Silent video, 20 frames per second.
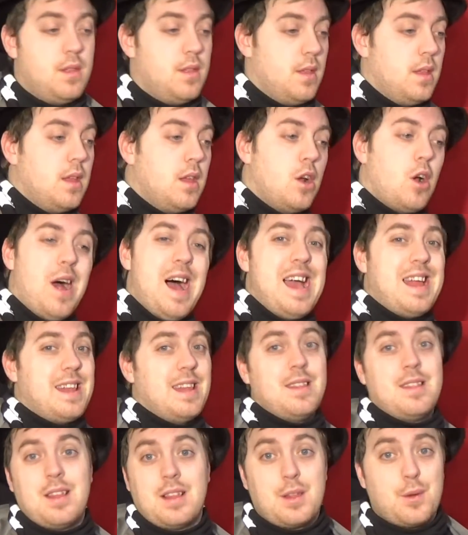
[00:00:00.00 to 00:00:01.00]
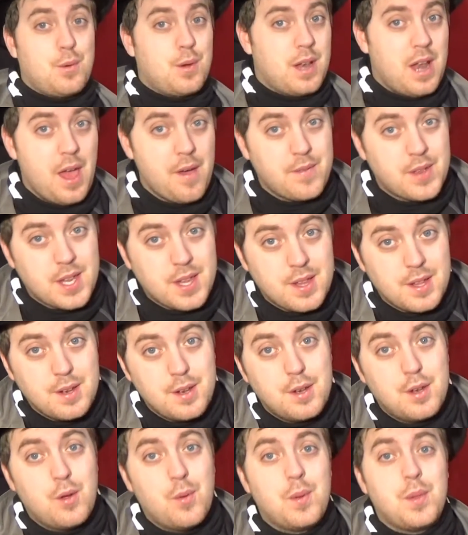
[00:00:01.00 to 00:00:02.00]
You know, I didn't think they were going to have
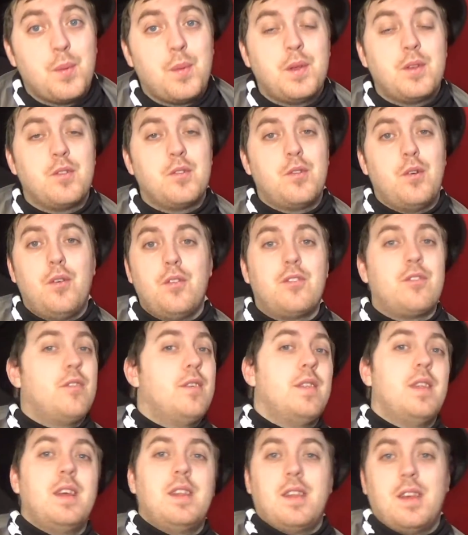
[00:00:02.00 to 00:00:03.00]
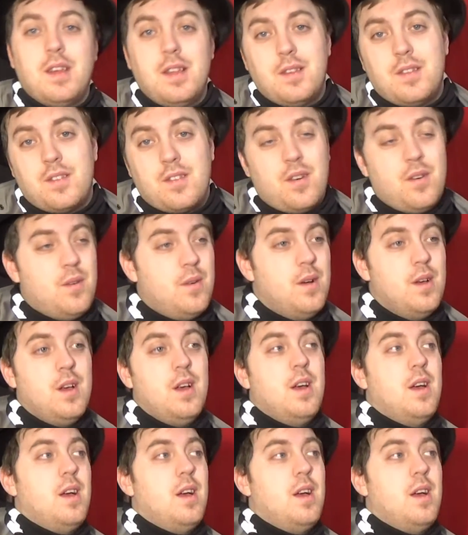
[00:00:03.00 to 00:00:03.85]
anything to do with the Winter Soldier, and they did. So,